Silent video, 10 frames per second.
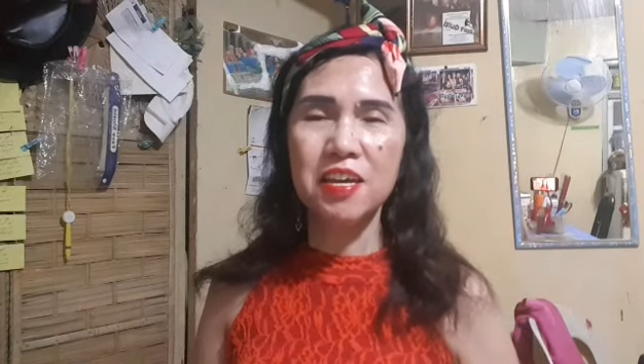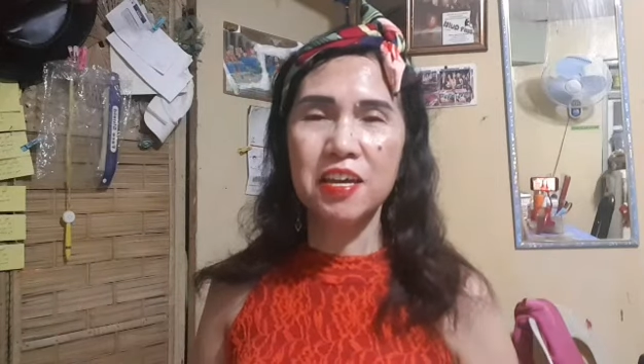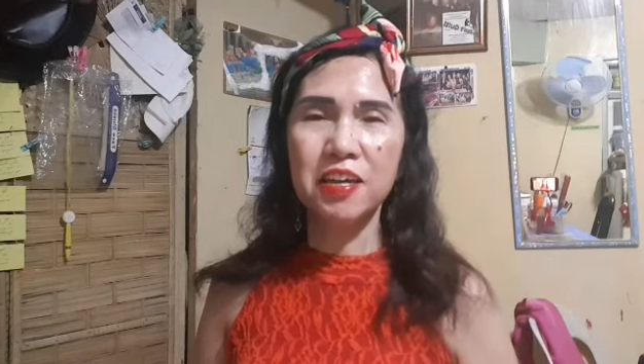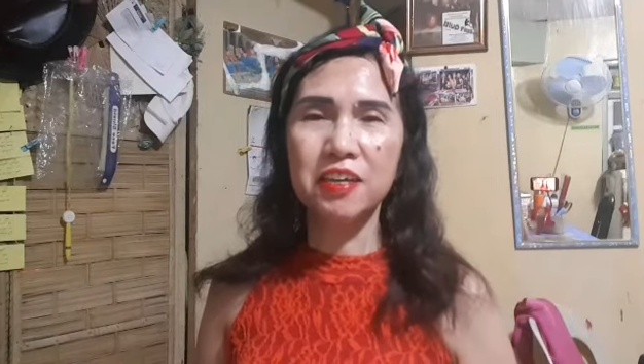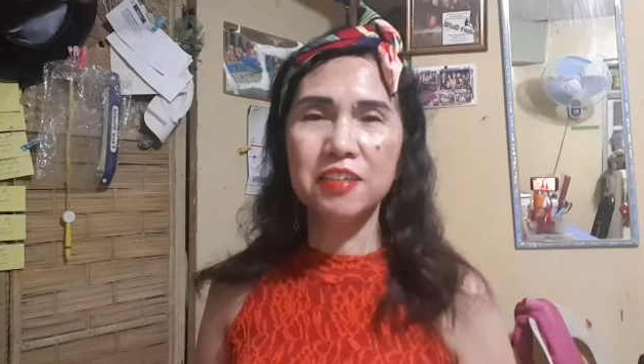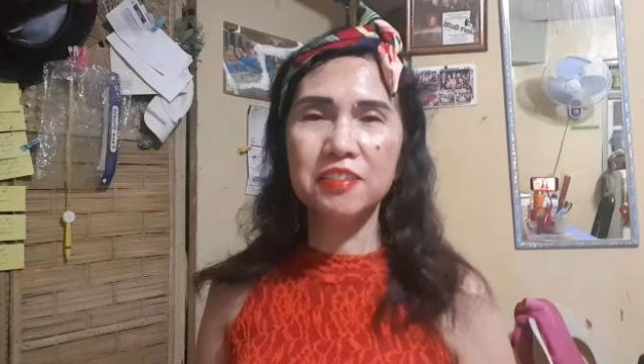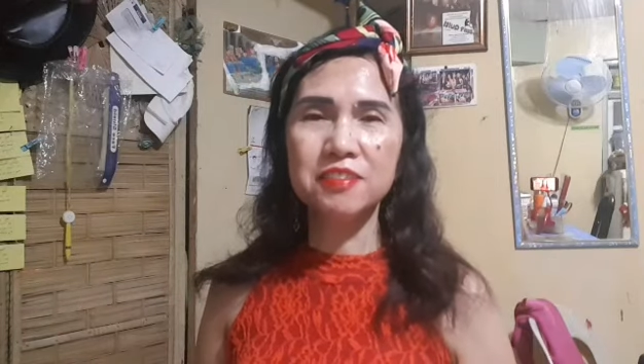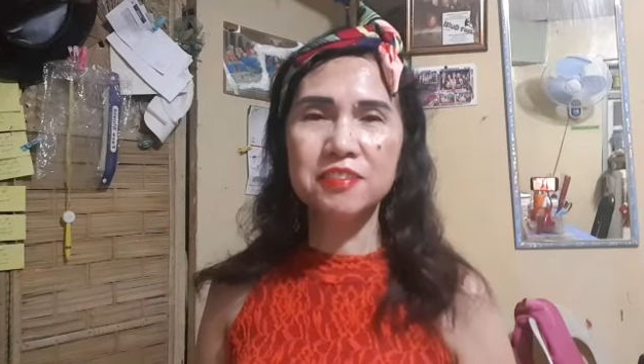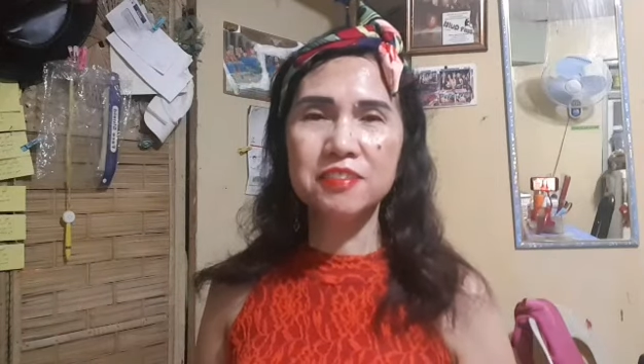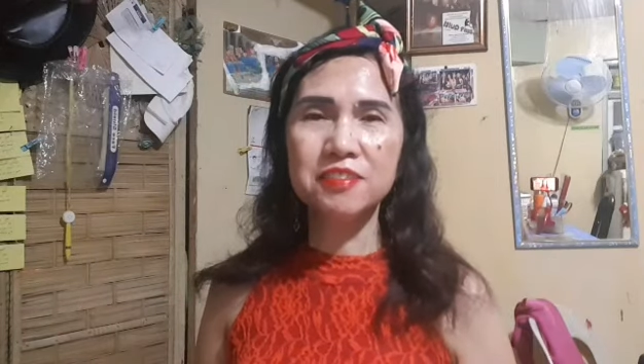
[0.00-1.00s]

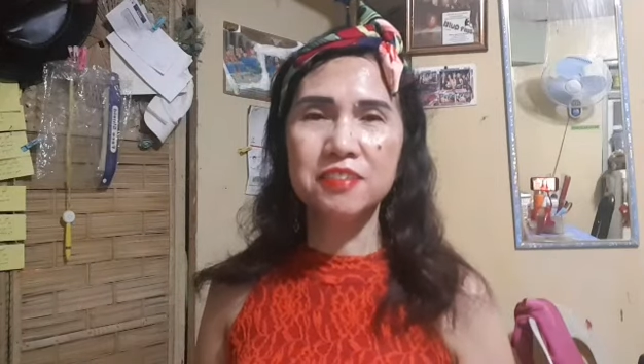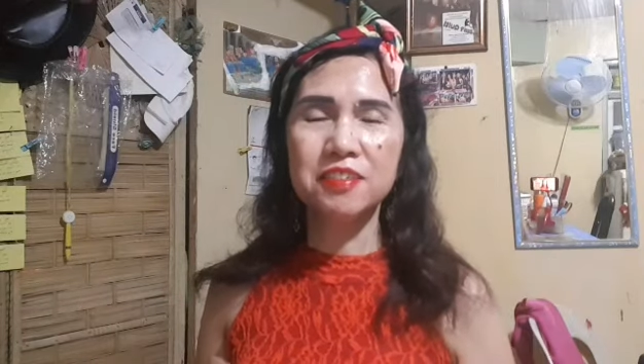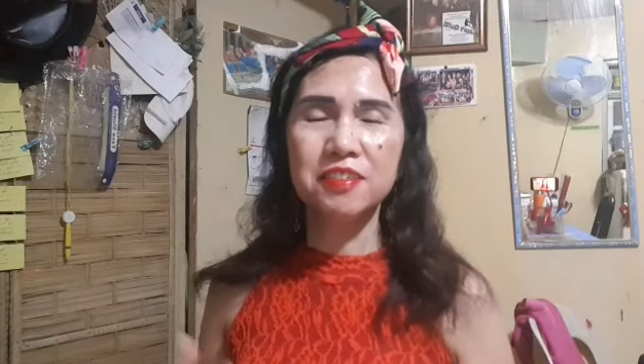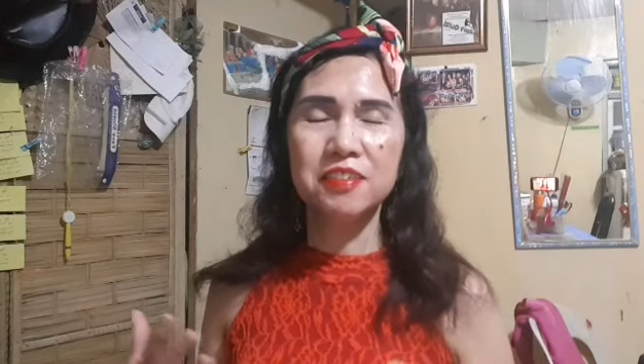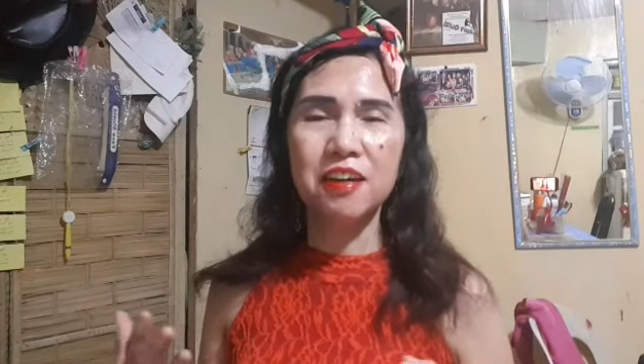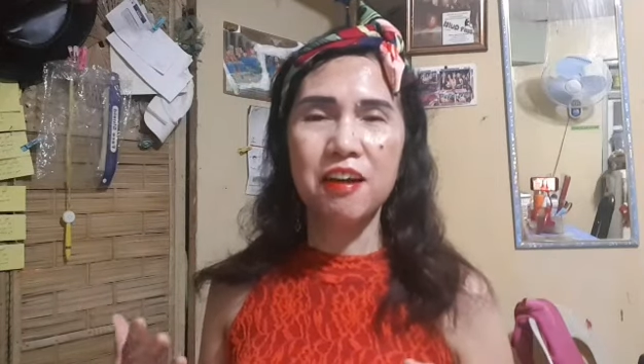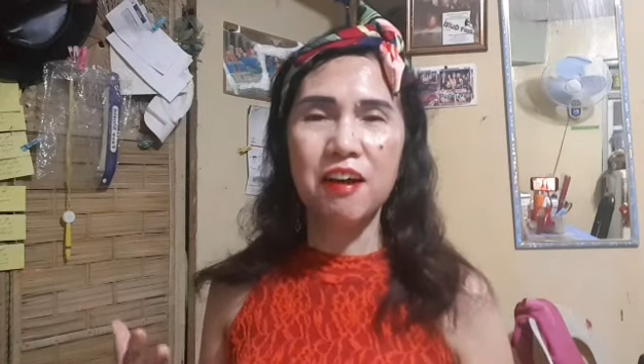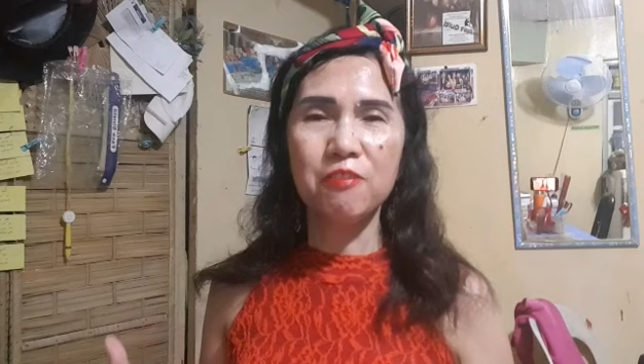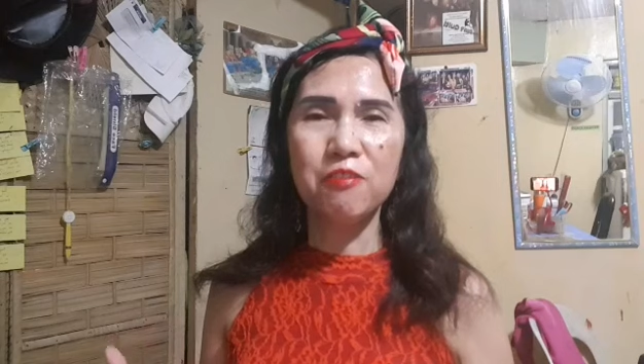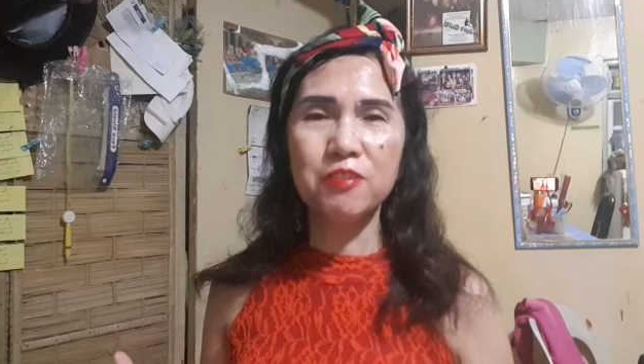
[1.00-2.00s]
and
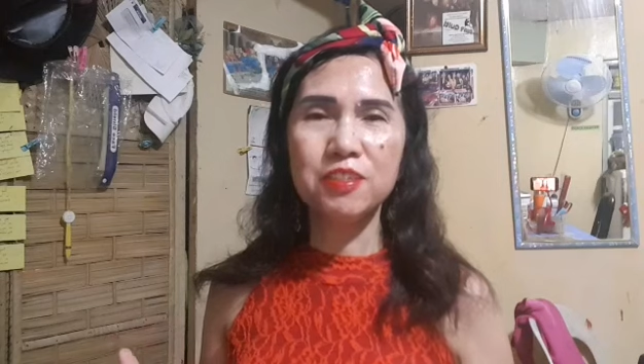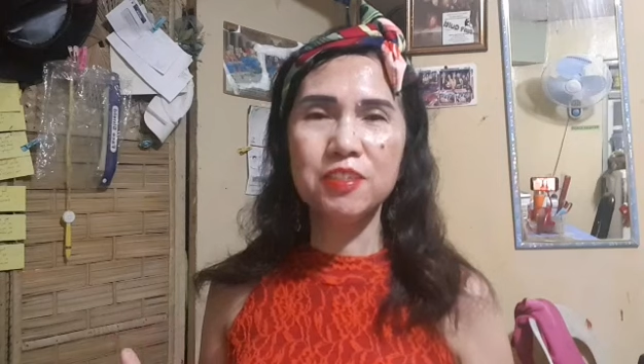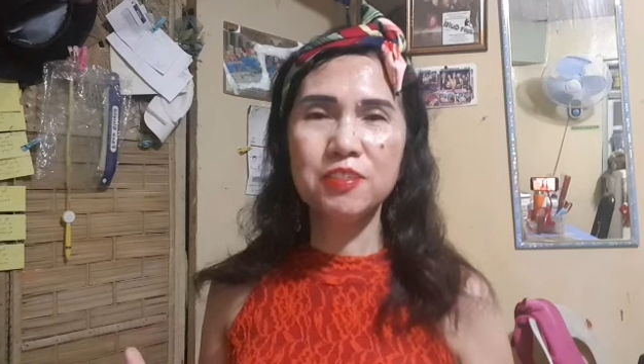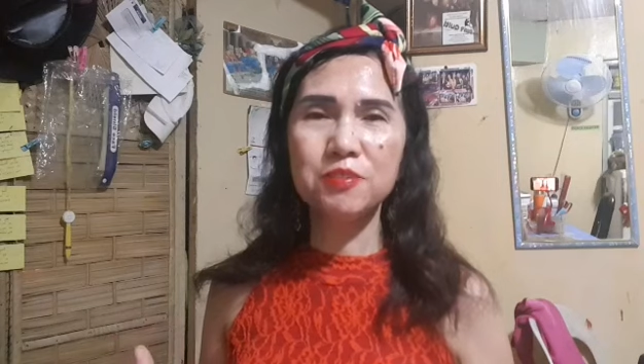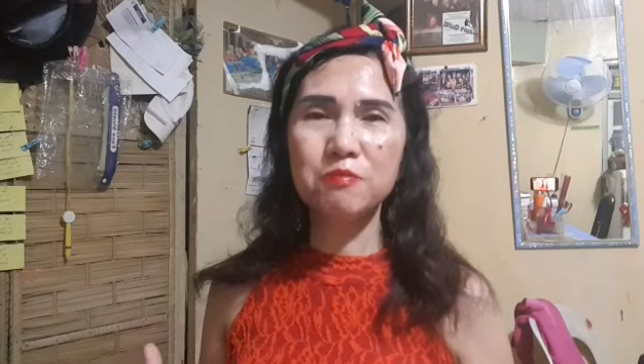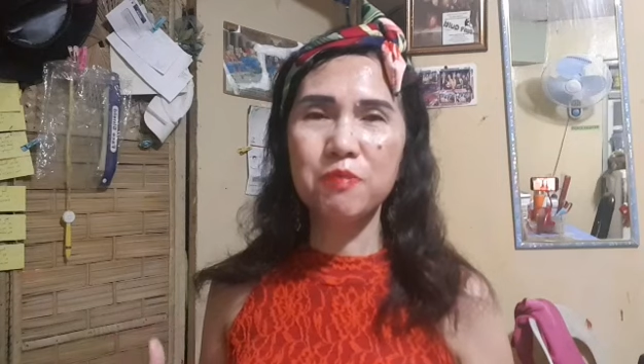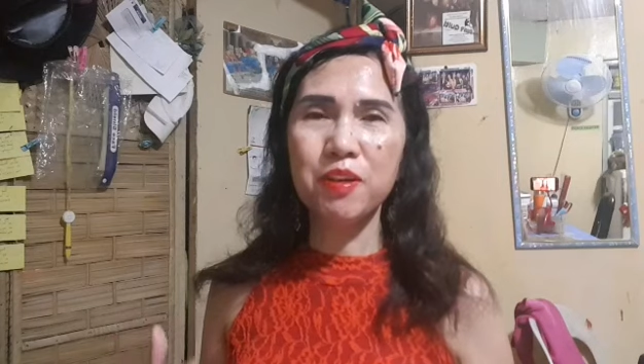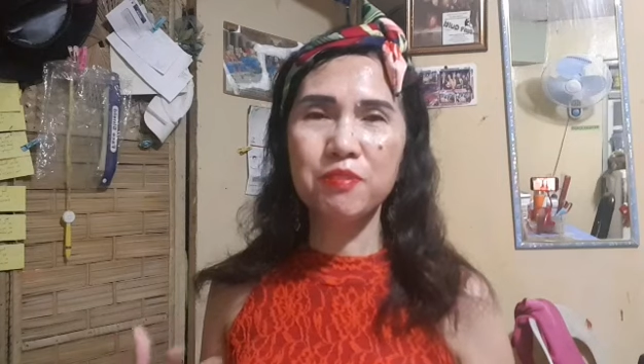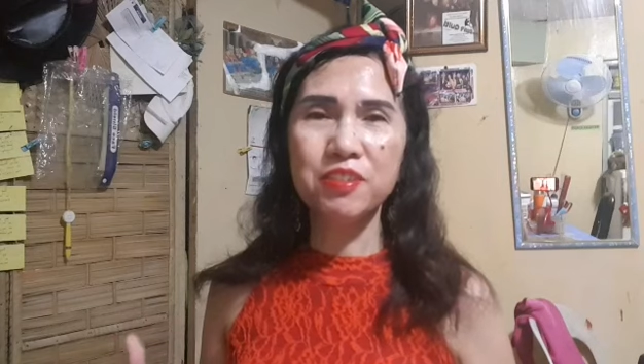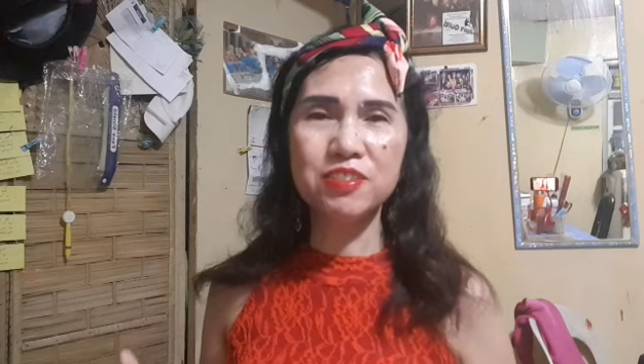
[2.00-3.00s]
according to
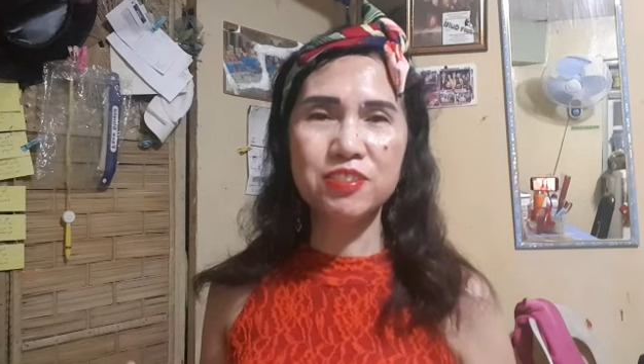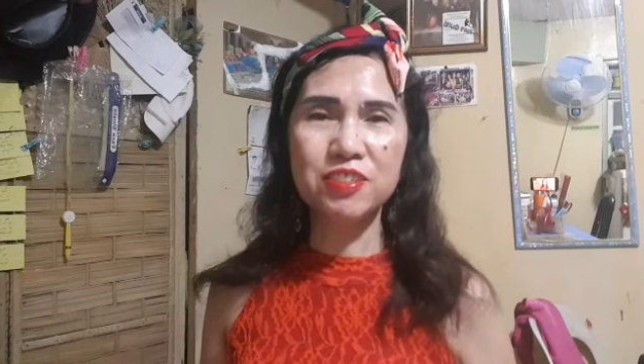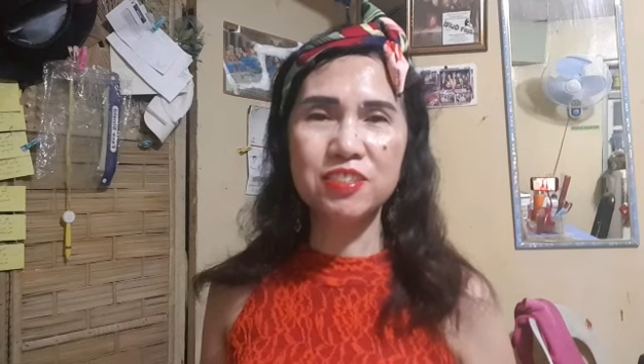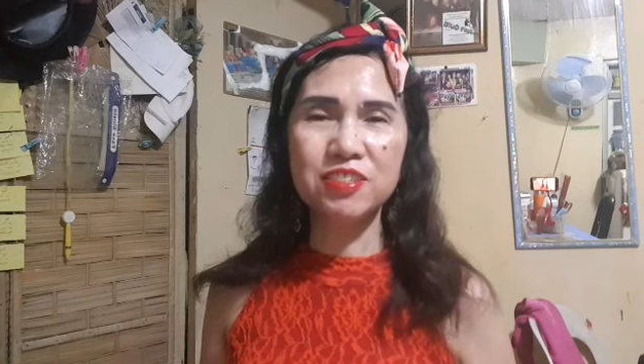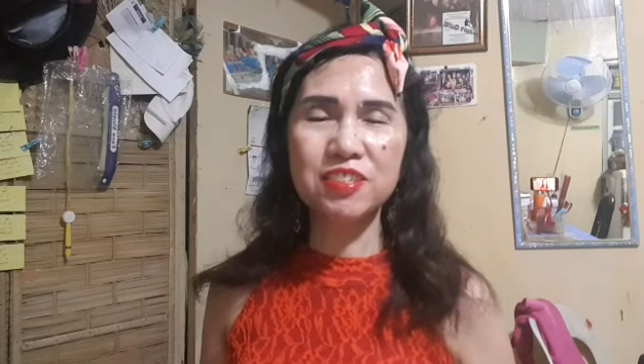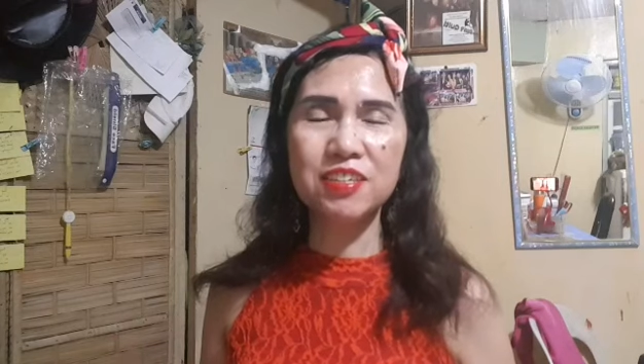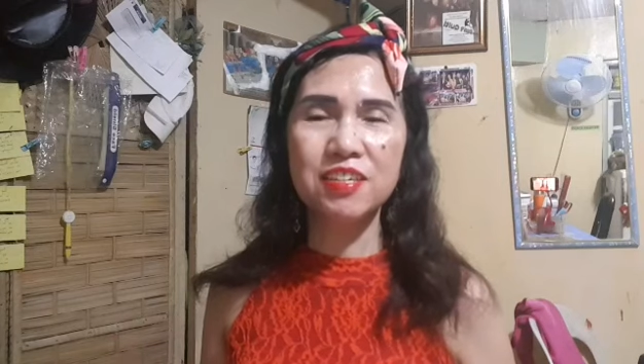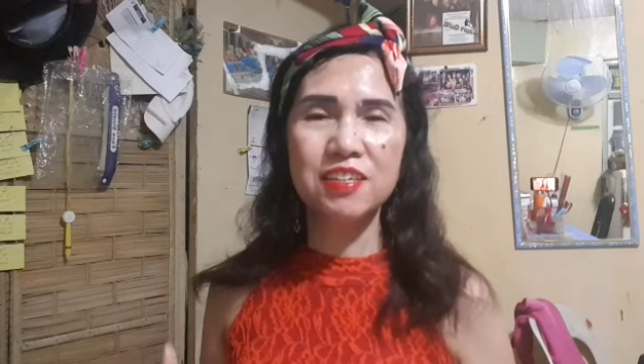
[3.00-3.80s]
my research,